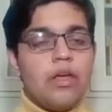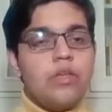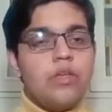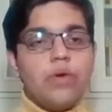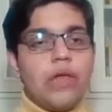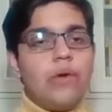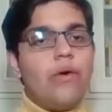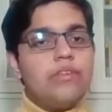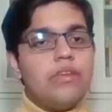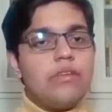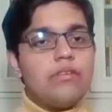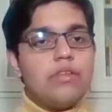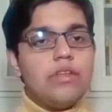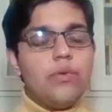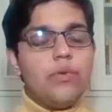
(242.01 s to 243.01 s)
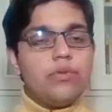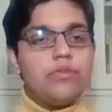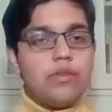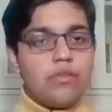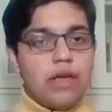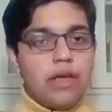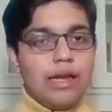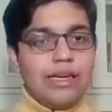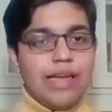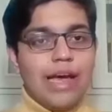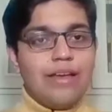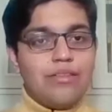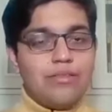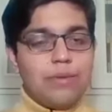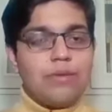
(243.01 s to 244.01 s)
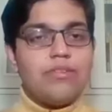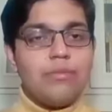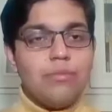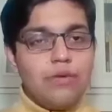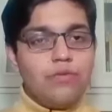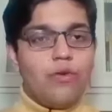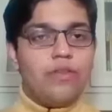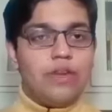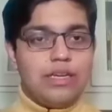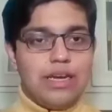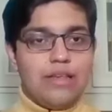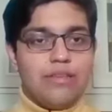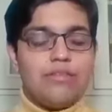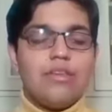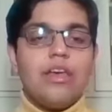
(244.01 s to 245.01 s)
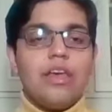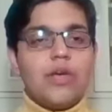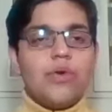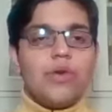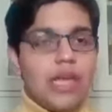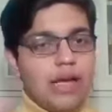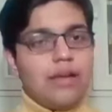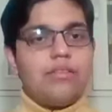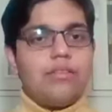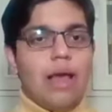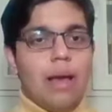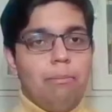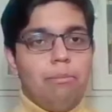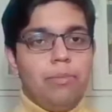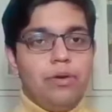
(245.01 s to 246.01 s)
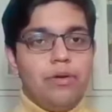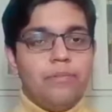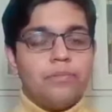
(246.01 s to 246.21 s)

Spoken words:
You cannot just use this entire specimen for the test. You take a sample.